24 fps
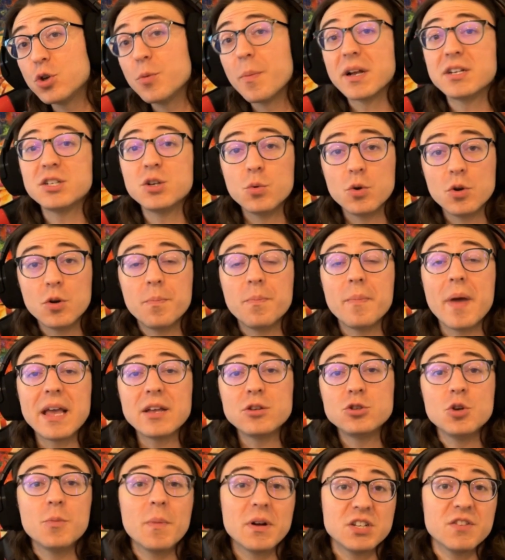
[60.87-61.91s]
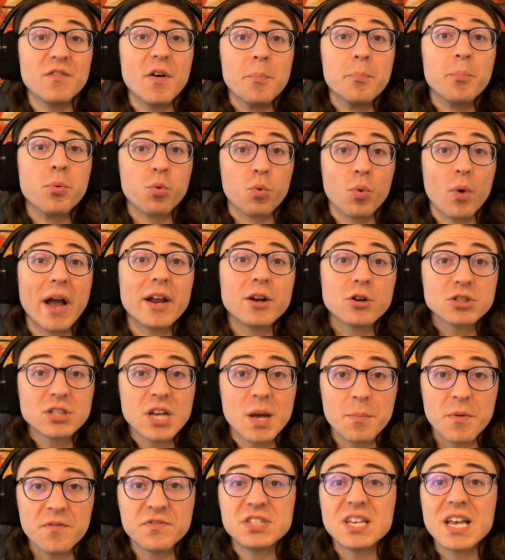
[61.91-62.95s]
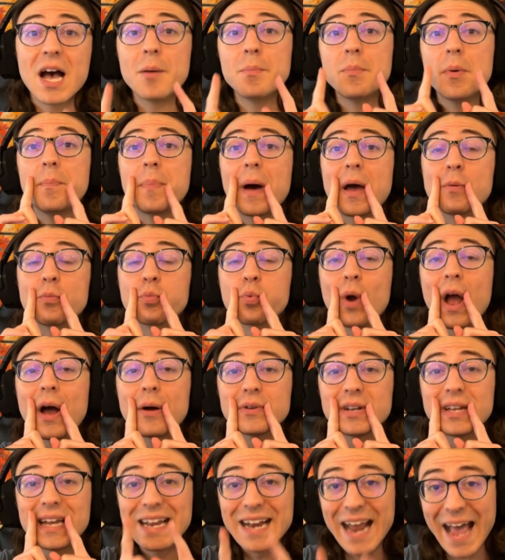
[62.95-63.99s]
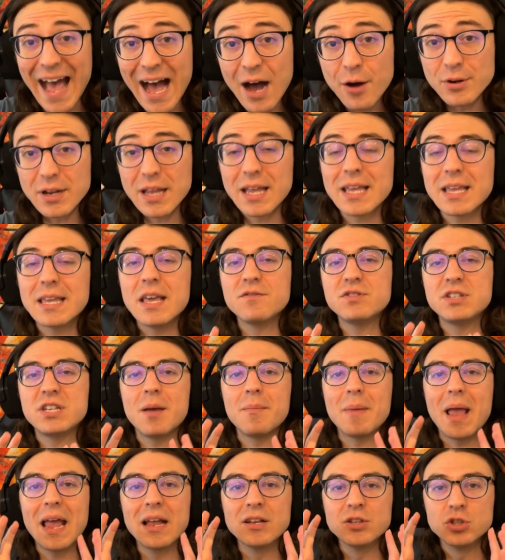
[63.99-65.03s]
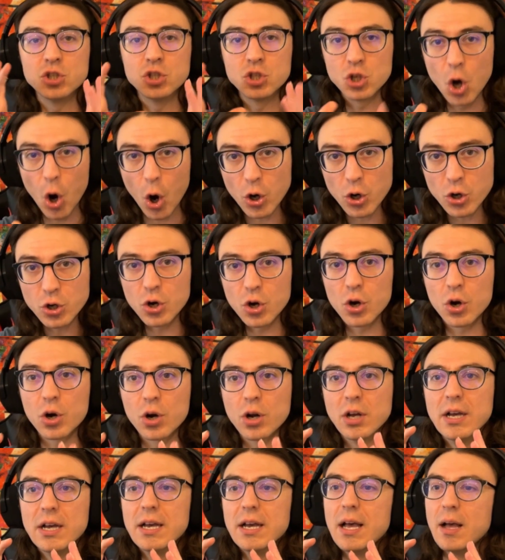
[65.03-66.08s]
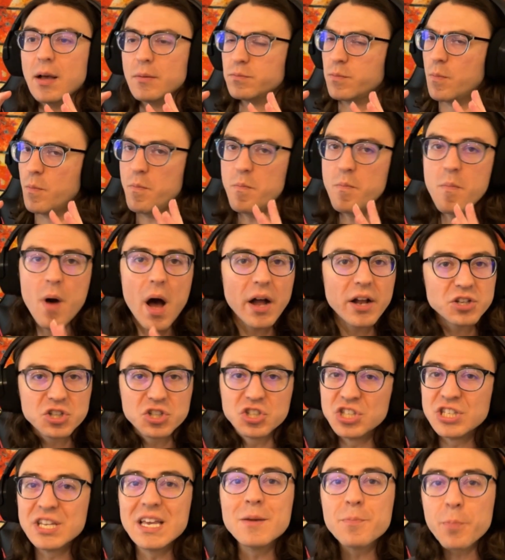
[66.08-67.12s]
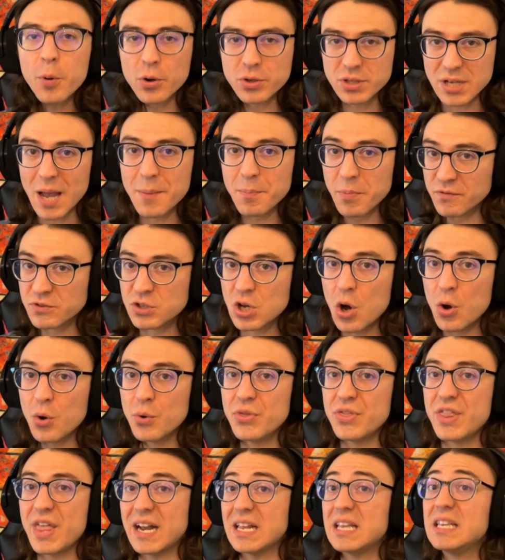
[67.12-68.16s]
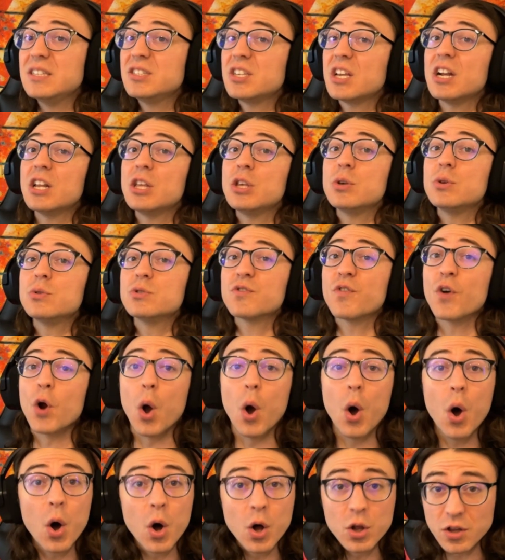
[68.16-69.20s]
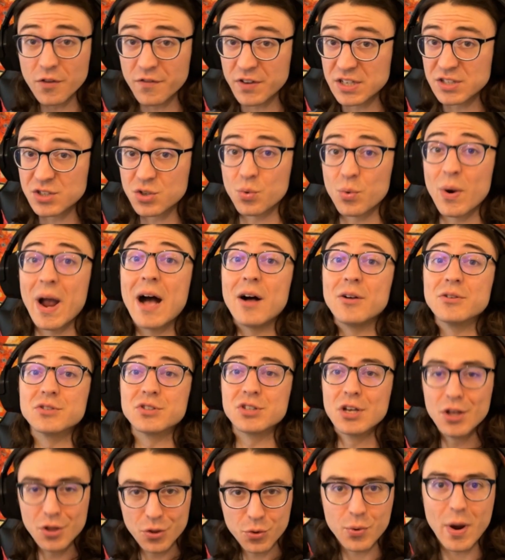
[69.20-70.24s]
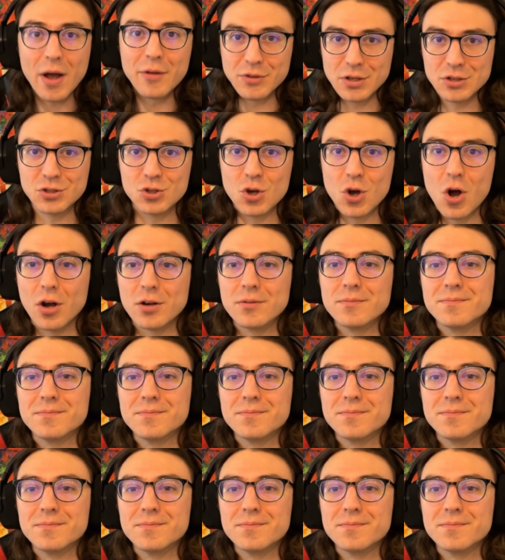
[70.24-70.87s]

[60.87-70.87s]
much, it would make too much of a brighter type of sound, but by rounding it out, it gives him a darker, much deeper type of tone that he's going to use for all of his growls throughout the song.